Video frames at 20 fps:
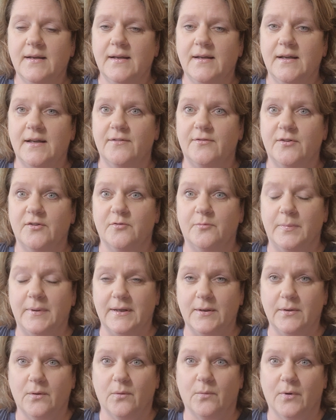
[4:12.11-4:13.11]
if you've
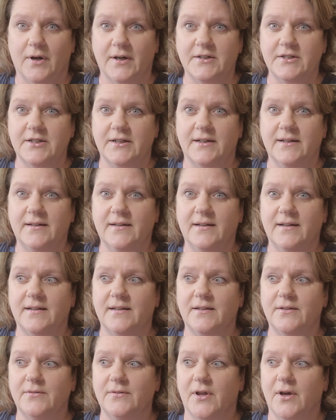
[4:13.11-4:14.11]
been watching,
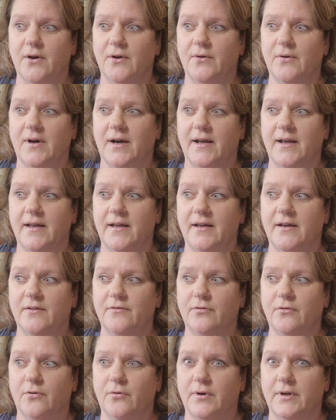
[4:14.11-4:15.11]
you know I
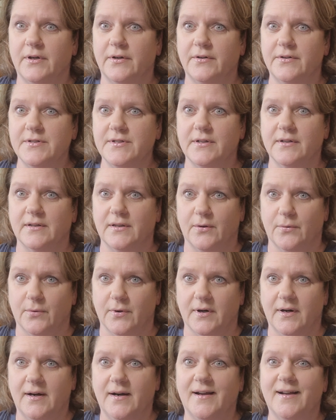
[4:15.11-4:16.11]
have critters
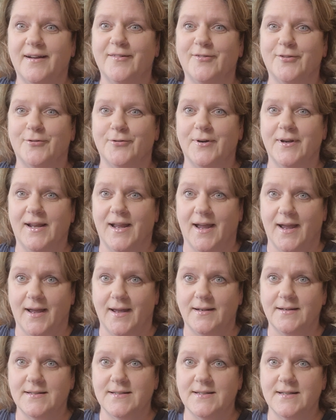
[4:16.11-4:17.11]
galore. I have 3
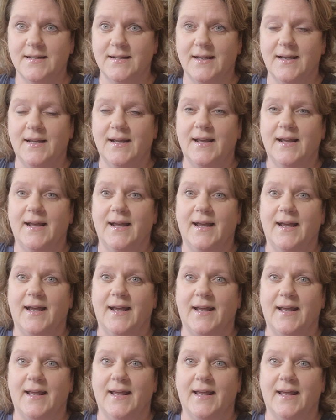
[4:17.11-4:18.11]
cats
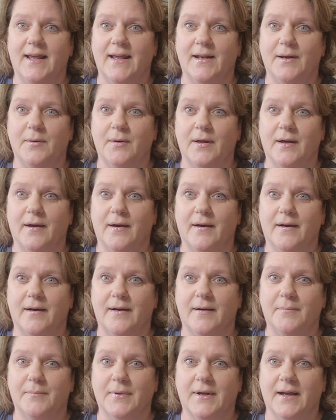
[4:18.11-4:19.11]
and
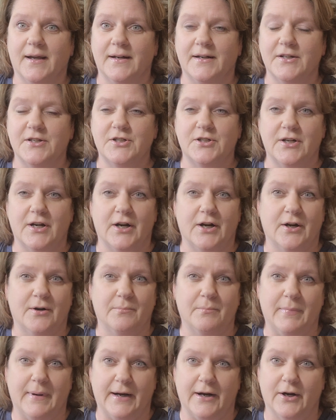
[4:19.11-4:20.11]
kind of share
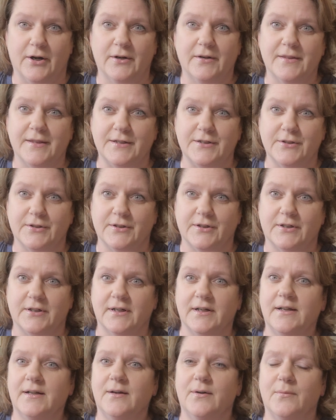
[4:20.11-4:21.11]
Bear, the
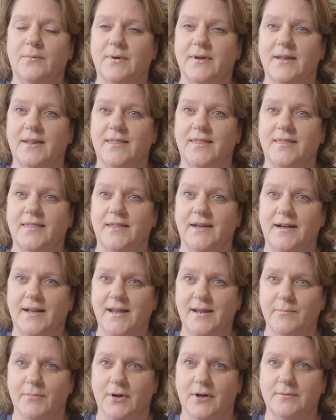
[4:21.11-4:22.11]
dog, with the
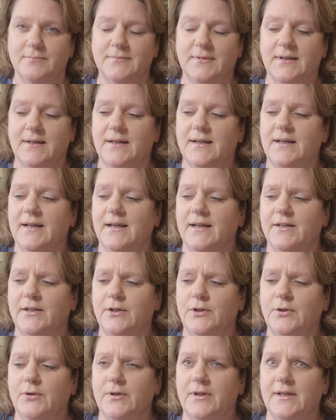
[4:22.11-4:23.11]
neighbor. And you
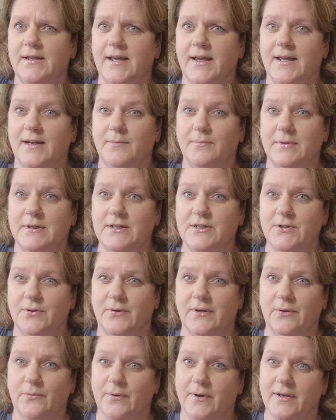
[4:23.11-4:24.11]
knew he hadn't been
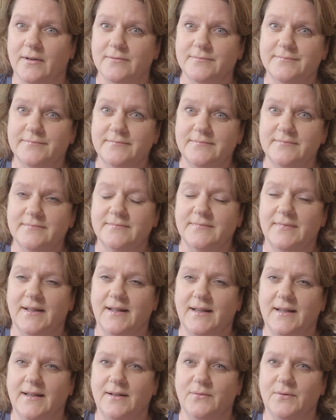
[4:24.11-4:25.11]
doing well,
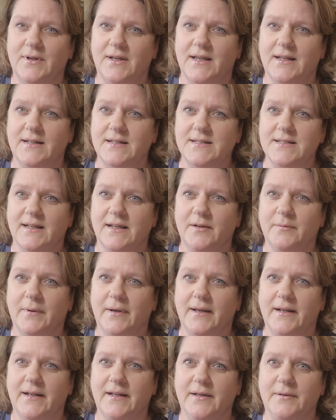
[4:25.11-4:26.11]
and we had to say
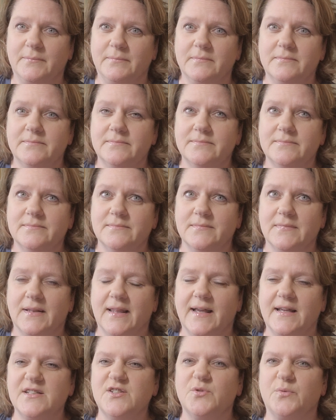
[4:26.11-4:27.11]
goodbye to him
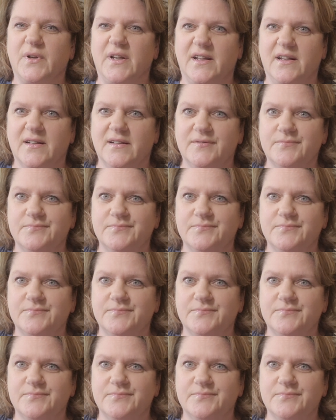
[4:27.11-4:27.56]
last week.